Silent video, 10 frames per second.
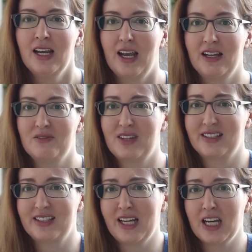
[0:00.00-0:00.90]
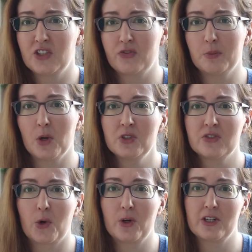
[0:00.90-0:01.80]
And that's the case for
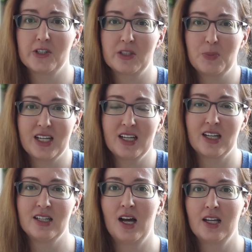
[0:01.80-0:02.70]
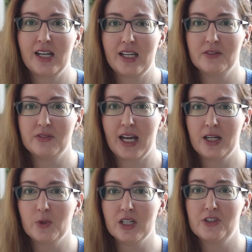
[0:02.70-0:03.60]
most foreigners speaking a non-native
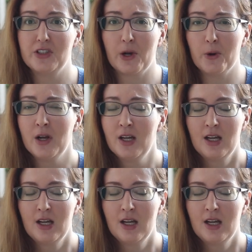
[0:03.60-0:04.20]
language, you know?